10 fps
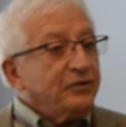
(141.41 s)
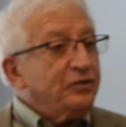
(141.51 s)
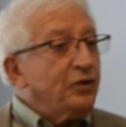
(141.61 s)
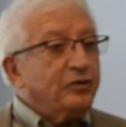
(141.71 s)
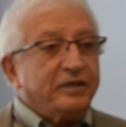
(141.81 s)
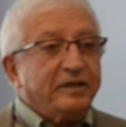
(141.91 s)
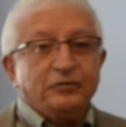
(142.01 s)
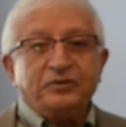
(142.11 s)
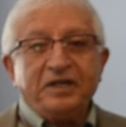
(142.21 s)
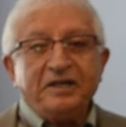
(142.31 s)
You know their
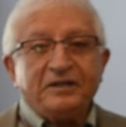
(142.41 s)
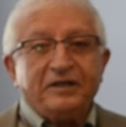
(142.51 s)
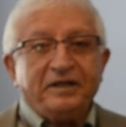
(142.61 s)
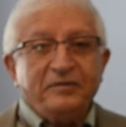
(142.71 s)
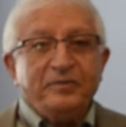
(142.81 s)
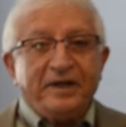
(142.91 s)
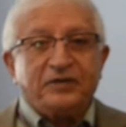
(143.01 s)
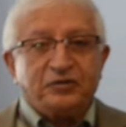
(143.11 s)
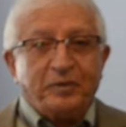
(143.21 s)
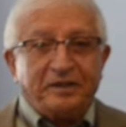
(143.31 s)
routine,
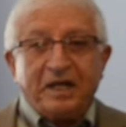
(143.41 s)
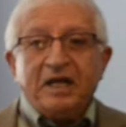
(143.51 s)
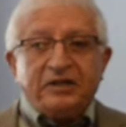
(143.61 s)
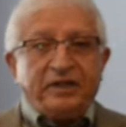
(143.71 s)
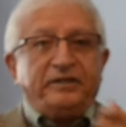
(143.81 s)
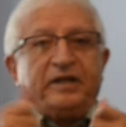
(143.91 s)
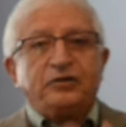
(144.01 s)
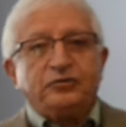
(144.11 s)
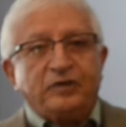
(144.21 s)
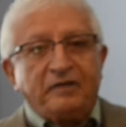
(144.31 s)
embarrassment. They take
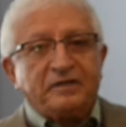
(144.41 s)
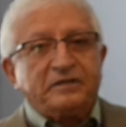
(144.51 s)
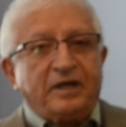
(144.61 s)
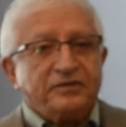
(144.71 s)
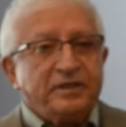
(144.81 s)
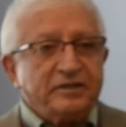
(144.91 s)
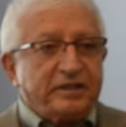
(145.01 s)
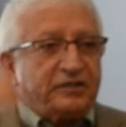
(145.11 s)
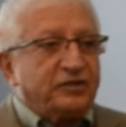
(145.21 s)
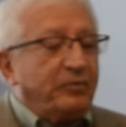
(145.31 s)
your driver's license,
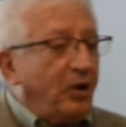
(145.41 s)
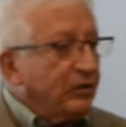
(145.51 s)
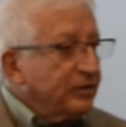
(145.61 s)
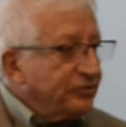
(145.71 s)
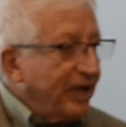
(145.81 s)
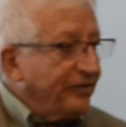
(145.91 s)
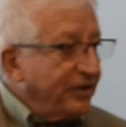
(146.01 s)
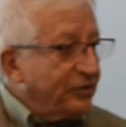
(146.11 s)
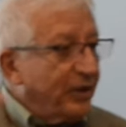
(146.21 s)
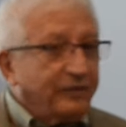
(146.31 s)
they stop all the
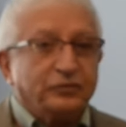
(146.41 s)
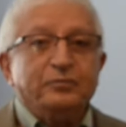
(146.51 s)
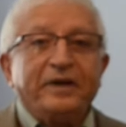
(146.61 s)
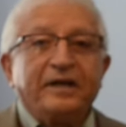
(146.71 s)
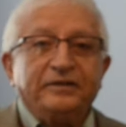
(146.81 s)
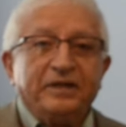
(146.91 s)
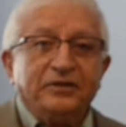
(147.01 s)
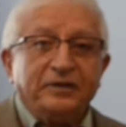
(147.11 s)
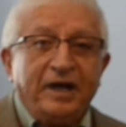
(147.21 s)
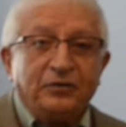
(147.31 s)
traffic, you have to make a
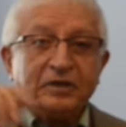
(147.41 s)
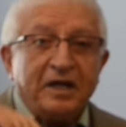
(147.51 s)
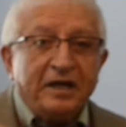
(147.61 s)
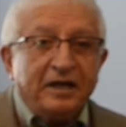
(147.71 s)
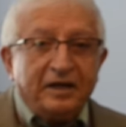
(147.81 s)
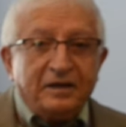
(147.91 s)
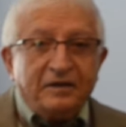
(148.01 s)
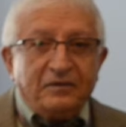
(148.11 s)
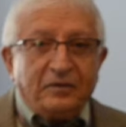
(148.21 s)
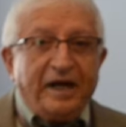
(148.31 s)
turnaround.
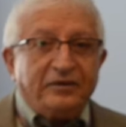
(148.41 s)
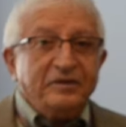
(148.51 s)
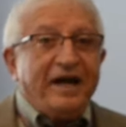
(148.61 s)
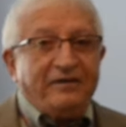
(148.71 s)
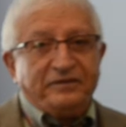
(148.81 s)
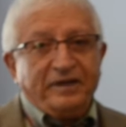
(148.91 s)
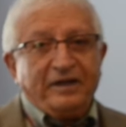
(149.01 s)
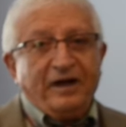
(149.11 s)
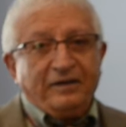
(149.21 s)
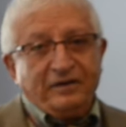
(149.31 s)
Well, I don't have the
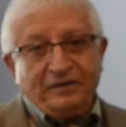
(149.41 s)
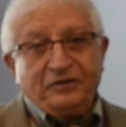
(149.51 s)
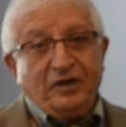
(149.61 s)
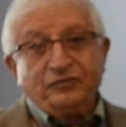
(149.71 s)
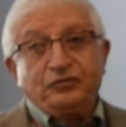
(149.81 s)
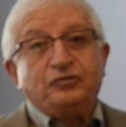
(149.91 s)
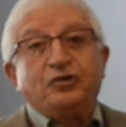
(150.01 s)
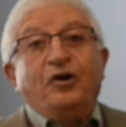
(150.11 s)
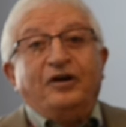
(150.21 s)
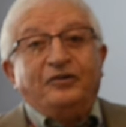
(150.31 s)
guts to
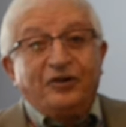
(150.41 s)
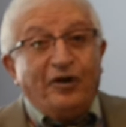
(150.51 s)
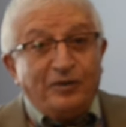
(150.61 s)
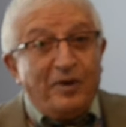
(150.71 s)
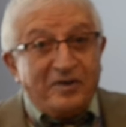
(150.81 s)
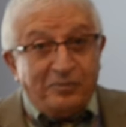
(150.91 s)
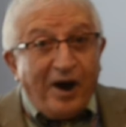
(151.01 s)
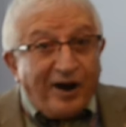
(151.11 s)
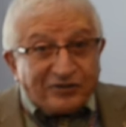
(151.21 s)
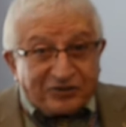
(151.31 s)
call my
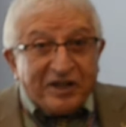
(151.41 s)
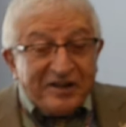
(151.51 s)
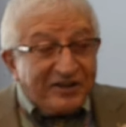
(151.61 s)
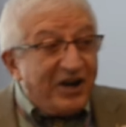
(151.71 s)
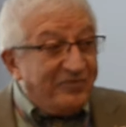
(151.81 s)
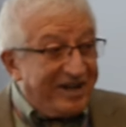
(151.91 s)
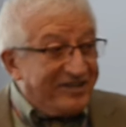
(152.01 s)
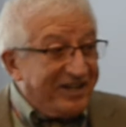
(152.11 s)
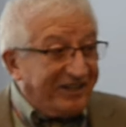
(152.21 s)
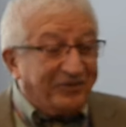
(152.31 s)
boss, come
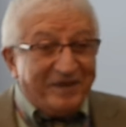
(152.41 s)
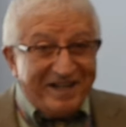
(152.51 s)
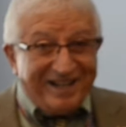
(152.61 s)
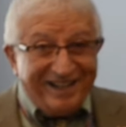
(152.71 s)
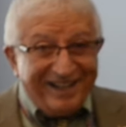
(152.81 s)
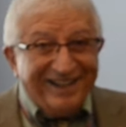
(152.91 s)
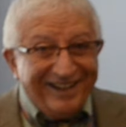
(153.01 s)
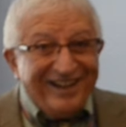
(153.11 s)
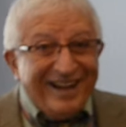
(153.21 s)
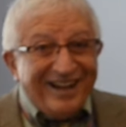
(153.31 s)
and get me,
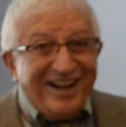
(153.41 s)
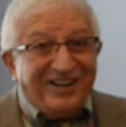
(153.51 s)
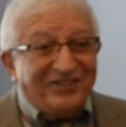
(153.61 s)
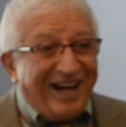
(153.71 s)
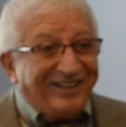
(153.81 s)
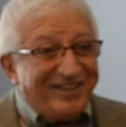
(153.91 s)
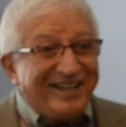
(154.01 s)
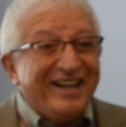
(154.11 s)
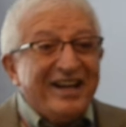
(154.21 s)
Randy.